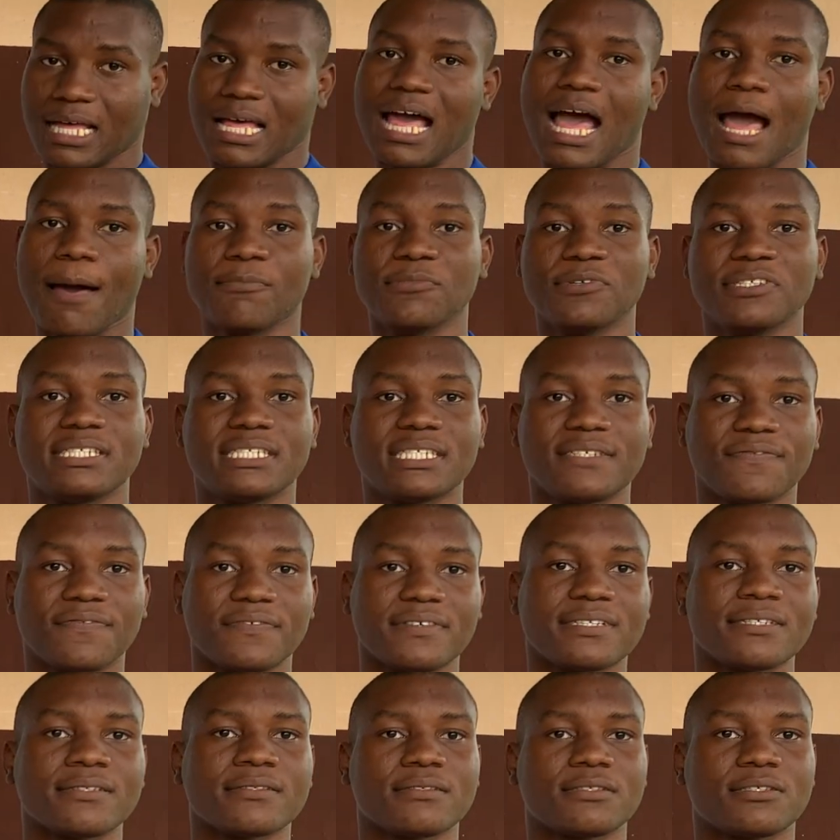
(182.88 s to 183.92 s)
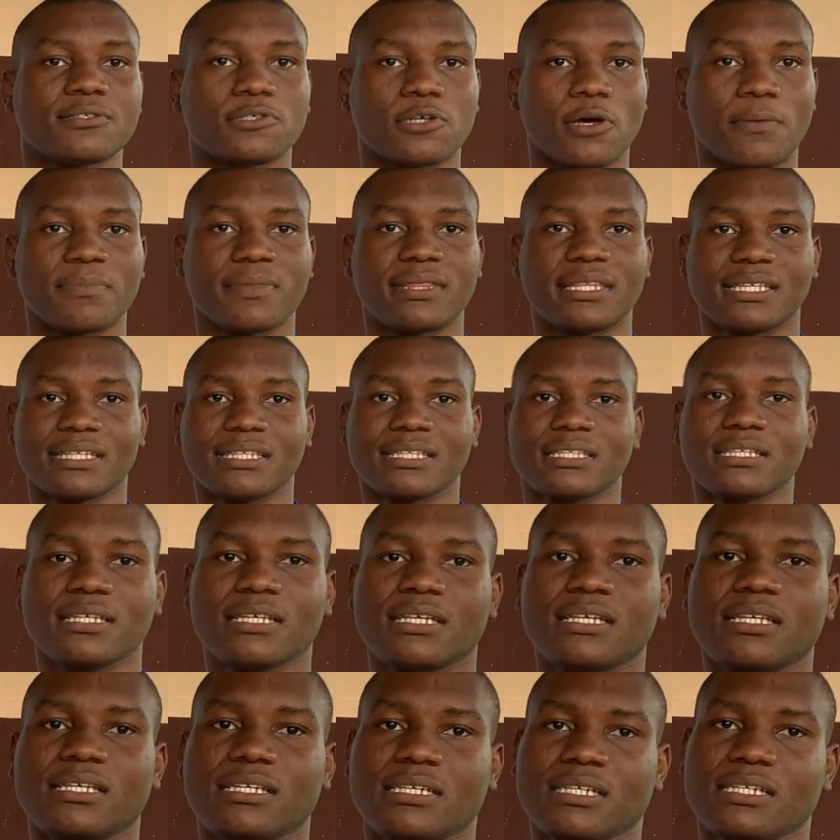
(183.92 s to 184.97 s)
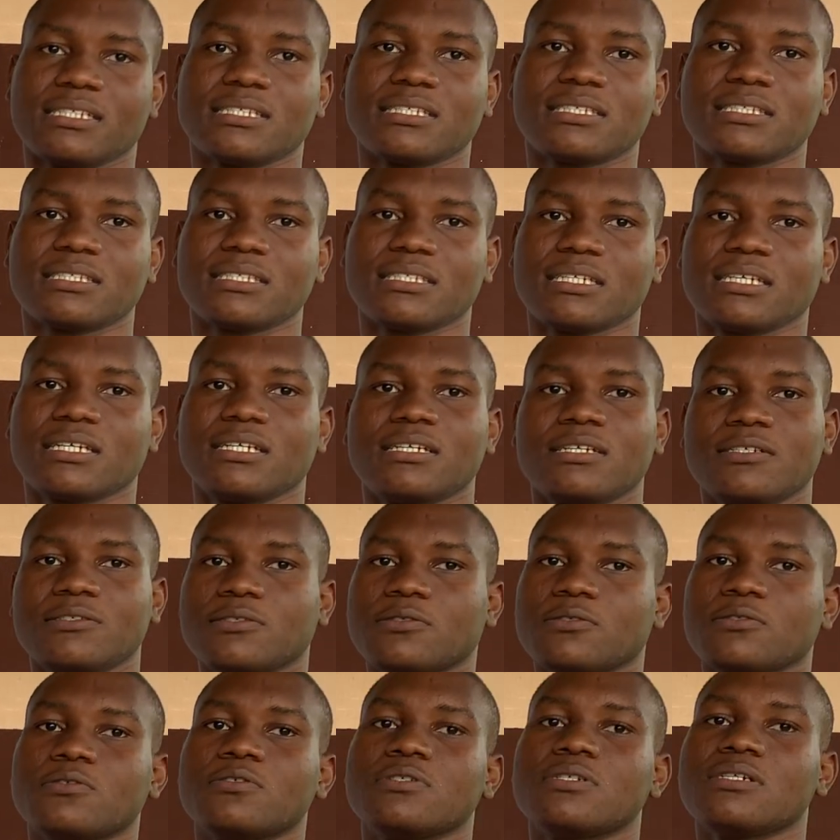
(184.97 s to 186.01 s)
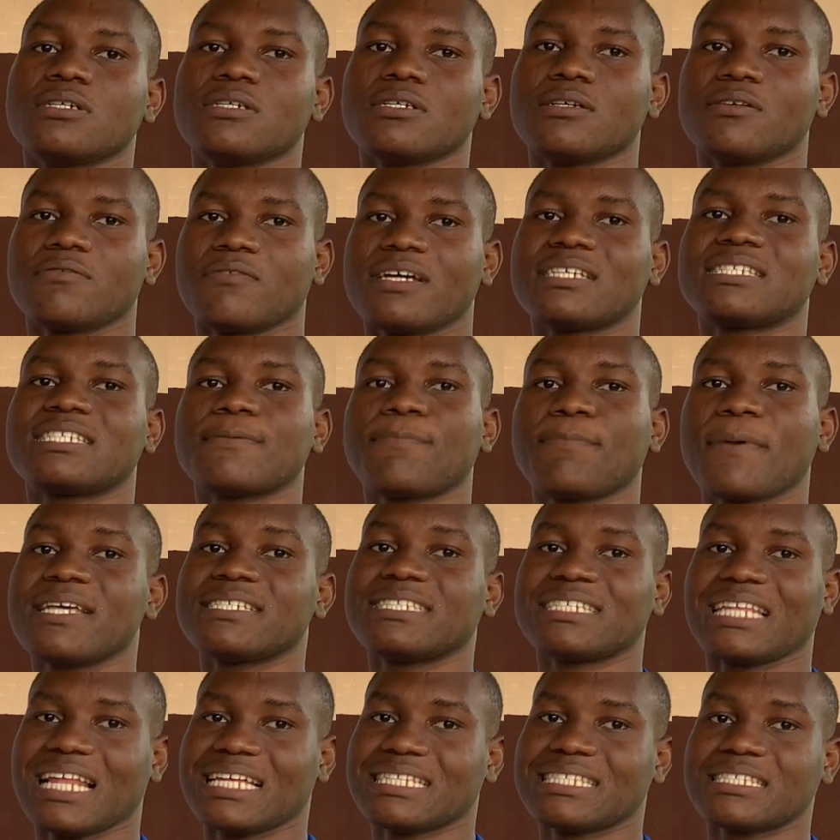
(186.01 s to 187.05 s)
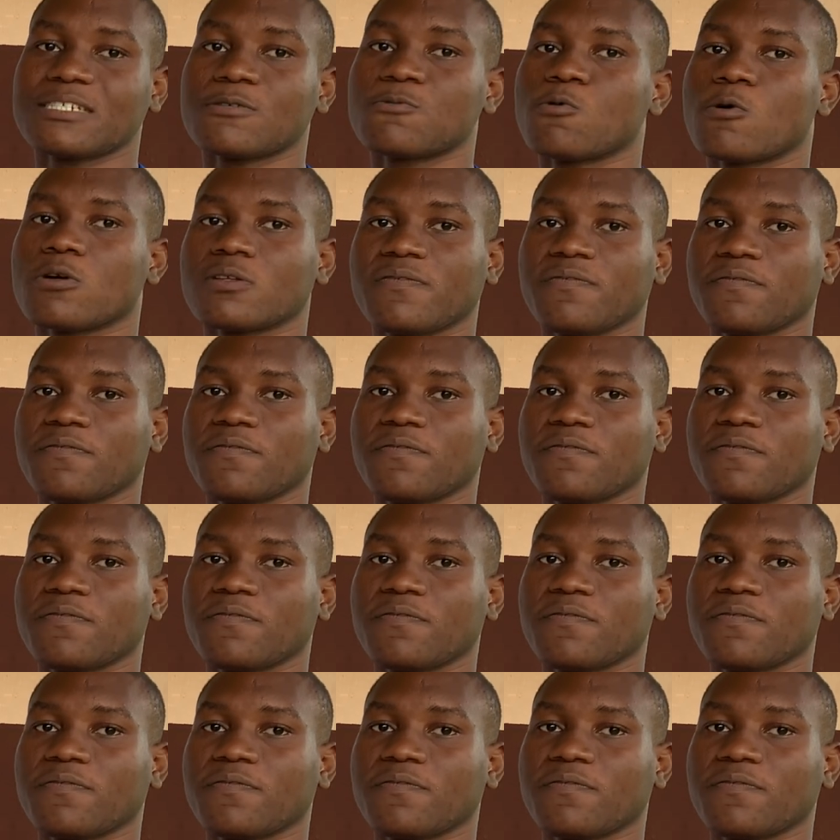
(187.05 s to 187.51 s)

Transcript: I'm receiving something. Yes. So recipe is the Latin word